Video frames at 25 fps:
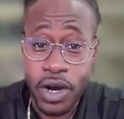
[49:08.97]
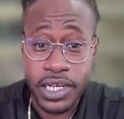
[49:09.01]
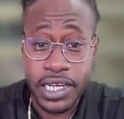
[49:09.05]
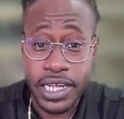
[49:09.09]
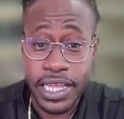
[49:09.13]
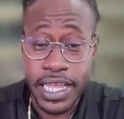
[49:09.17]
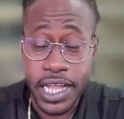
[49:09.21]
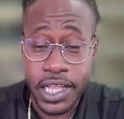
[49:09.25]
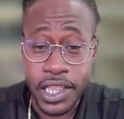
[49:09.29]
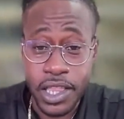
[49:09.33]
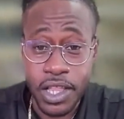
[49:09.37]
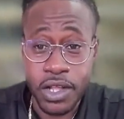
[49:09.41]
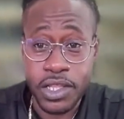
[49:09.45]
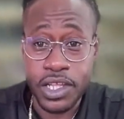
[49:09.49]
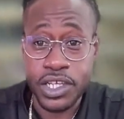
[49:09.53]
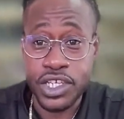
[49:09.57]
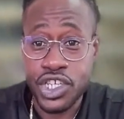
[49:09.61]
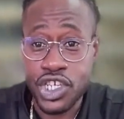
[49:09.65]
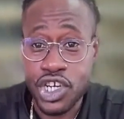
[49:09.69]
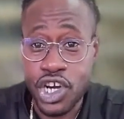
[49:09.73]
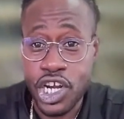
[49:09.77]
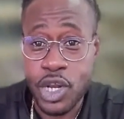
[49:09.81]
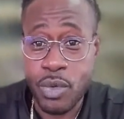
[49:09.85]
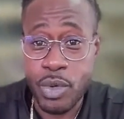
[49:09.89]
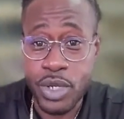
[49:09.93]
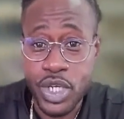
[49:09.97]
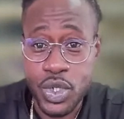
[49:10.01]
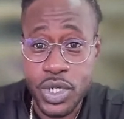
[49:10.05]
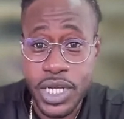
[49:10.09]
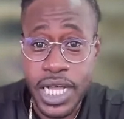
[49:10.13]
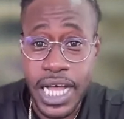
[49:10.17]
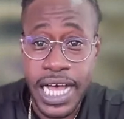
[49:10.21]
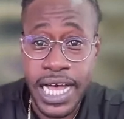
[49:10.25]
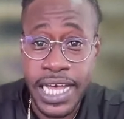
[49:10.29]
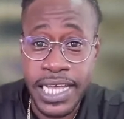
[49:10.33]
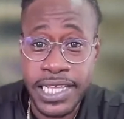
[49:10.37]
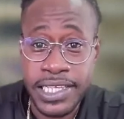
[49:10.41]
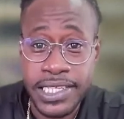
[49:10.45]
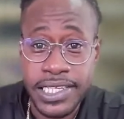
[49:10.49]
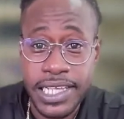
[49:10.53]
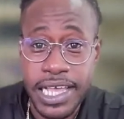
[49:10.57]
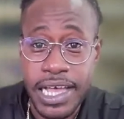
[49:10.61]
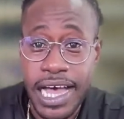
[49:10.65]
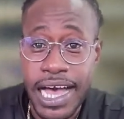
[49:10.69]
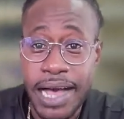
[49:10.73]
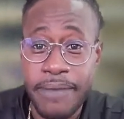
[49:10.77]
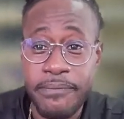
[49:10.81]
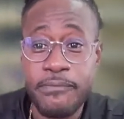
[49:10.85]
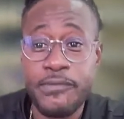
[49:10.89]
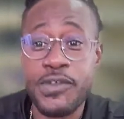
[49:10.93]
to getting on this journey with you guys
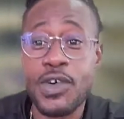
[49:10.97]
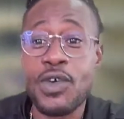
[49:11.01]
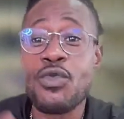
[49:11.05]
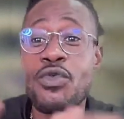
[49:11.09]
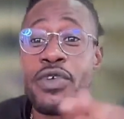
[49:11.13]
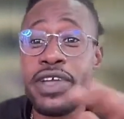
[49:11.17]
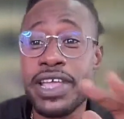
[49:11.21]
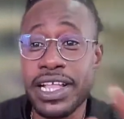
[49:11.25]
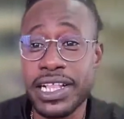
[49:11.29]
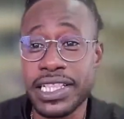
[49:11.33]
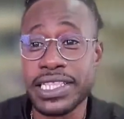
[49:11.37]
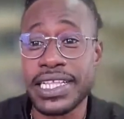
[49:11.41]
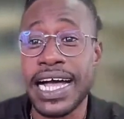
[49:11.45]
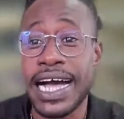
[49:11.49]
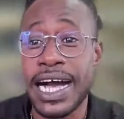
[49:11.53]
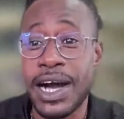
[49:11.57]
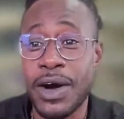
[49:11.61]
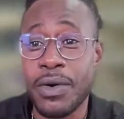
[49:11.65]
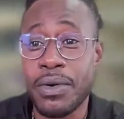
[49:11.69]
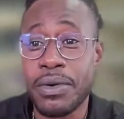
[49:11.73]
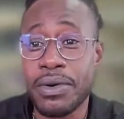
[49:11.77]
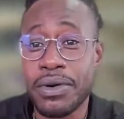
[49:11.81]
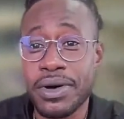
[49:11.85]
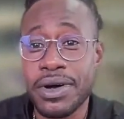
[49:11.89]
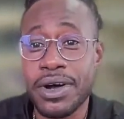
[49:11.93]
for real now.